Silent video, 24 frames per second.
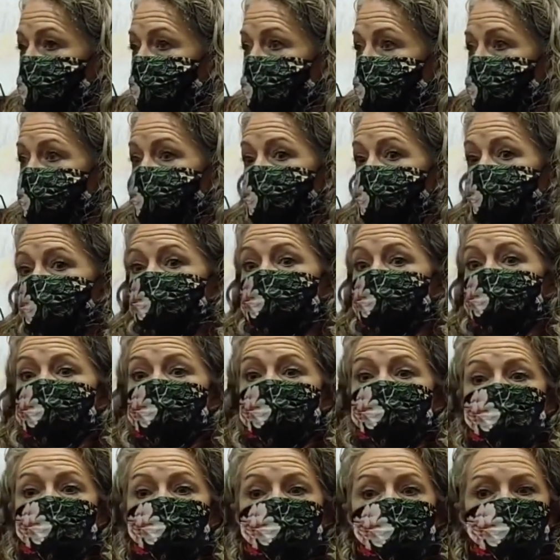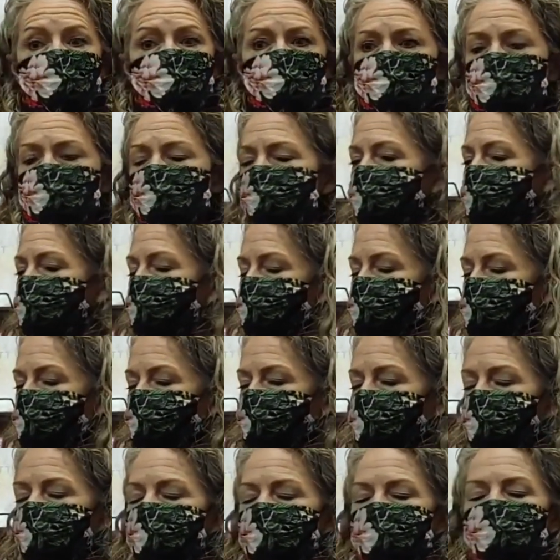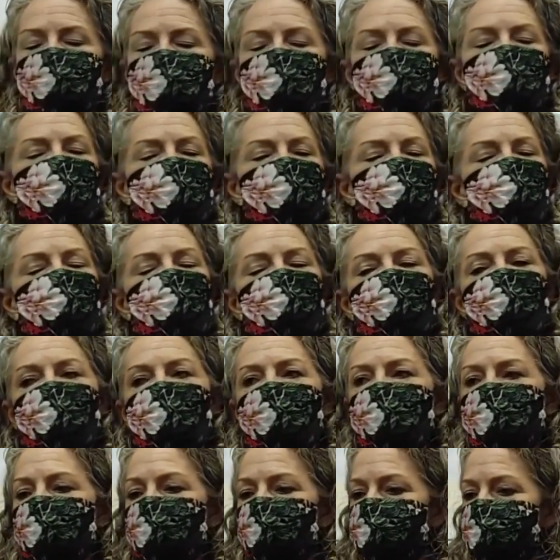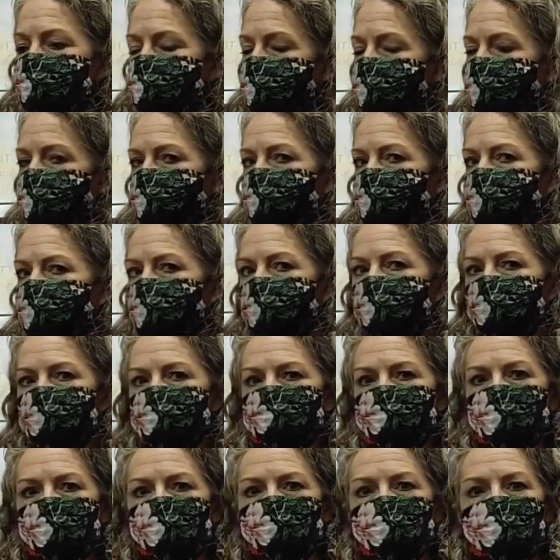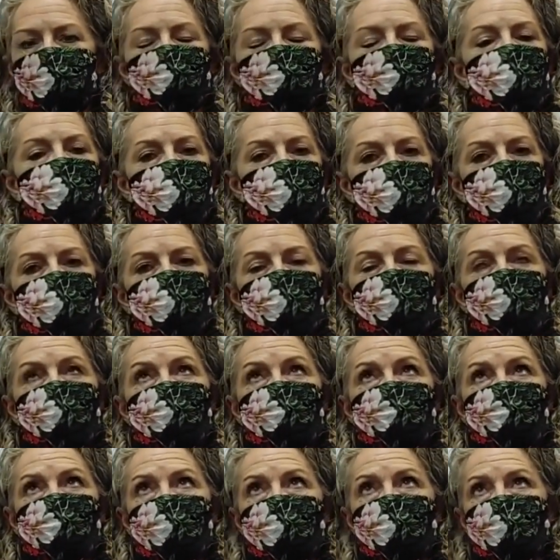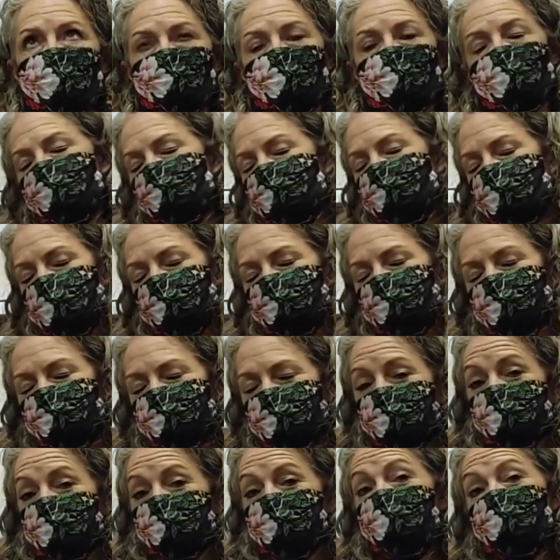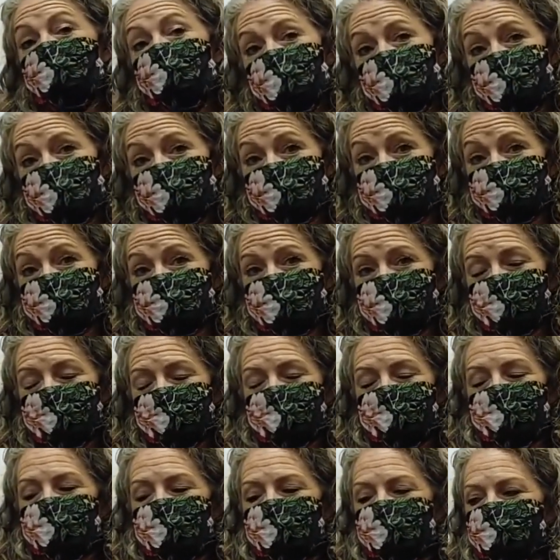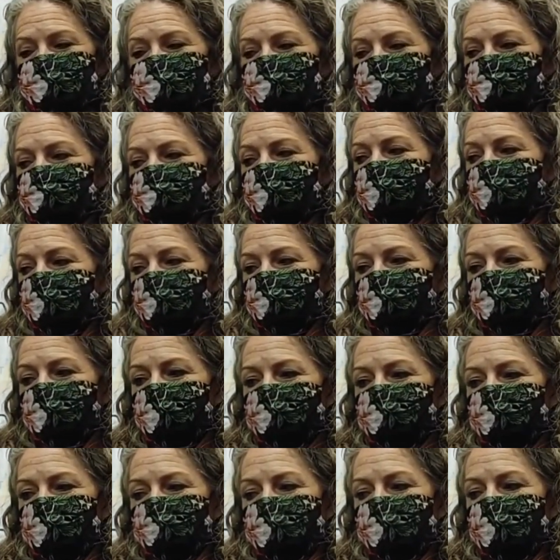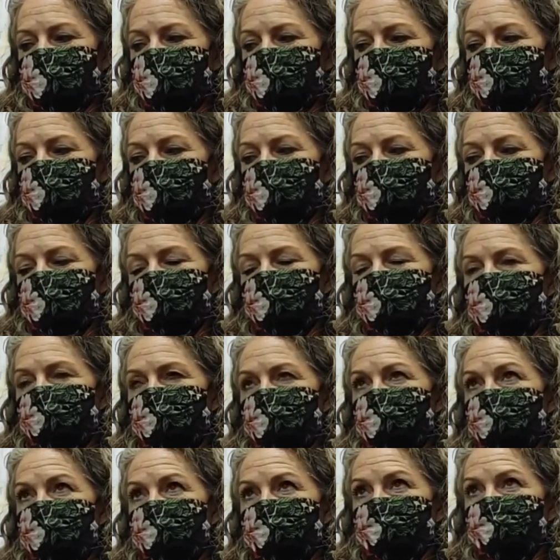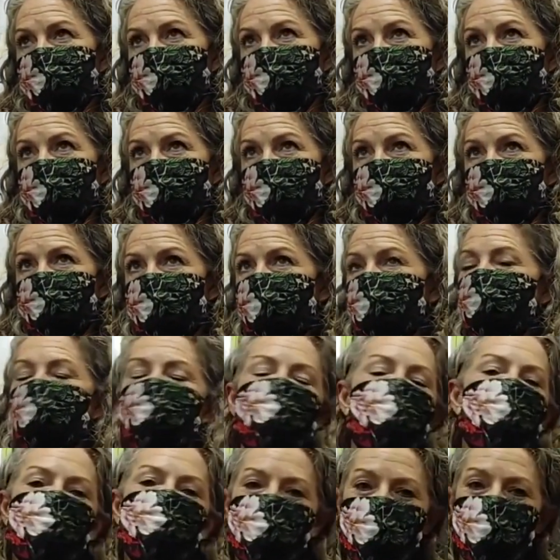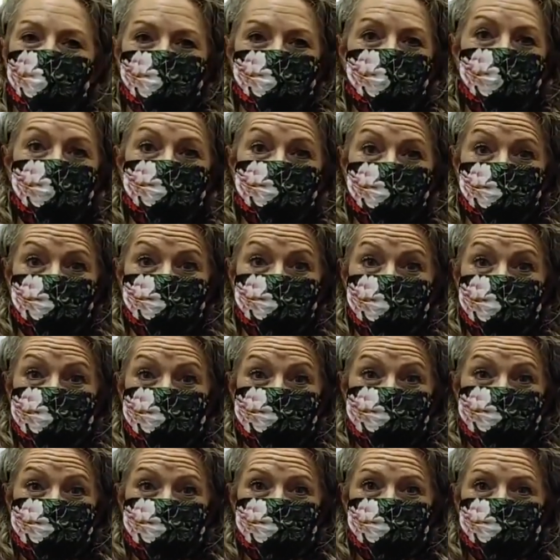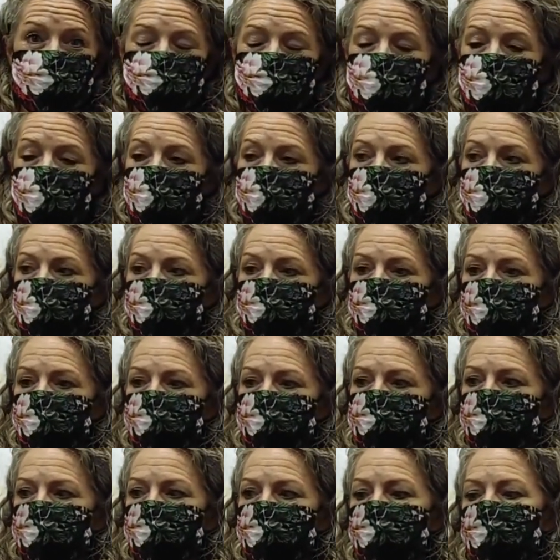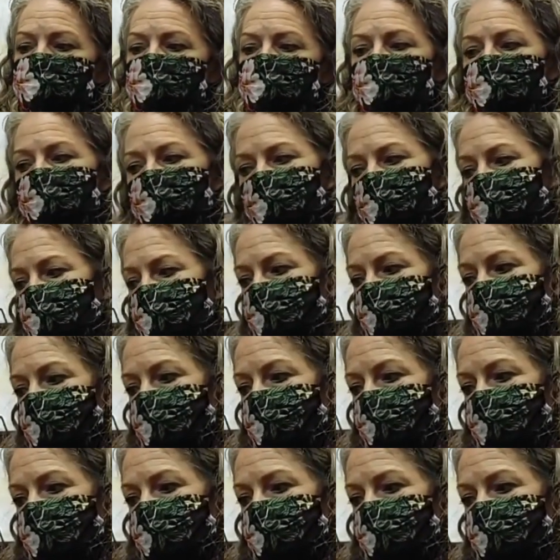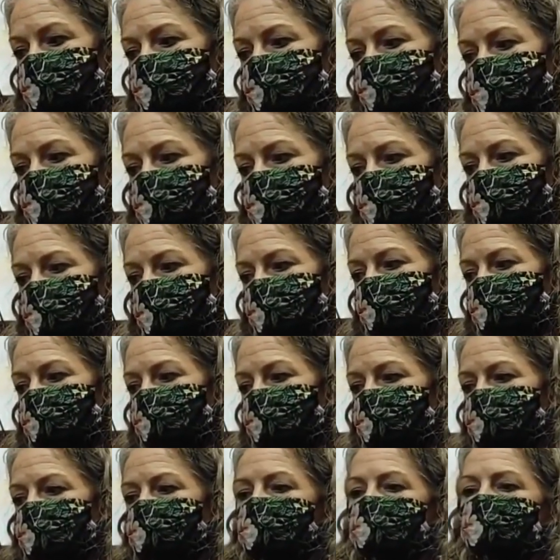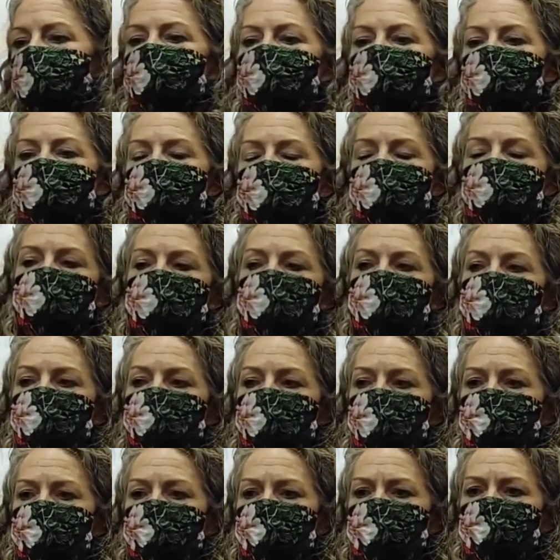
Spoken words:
and presumably doesn't speak English, and is sent off to the hospital, and they take it upon themselves to figure out who she is and try and find out how they can get her back to her rightful place. It's a beautiful sort of study of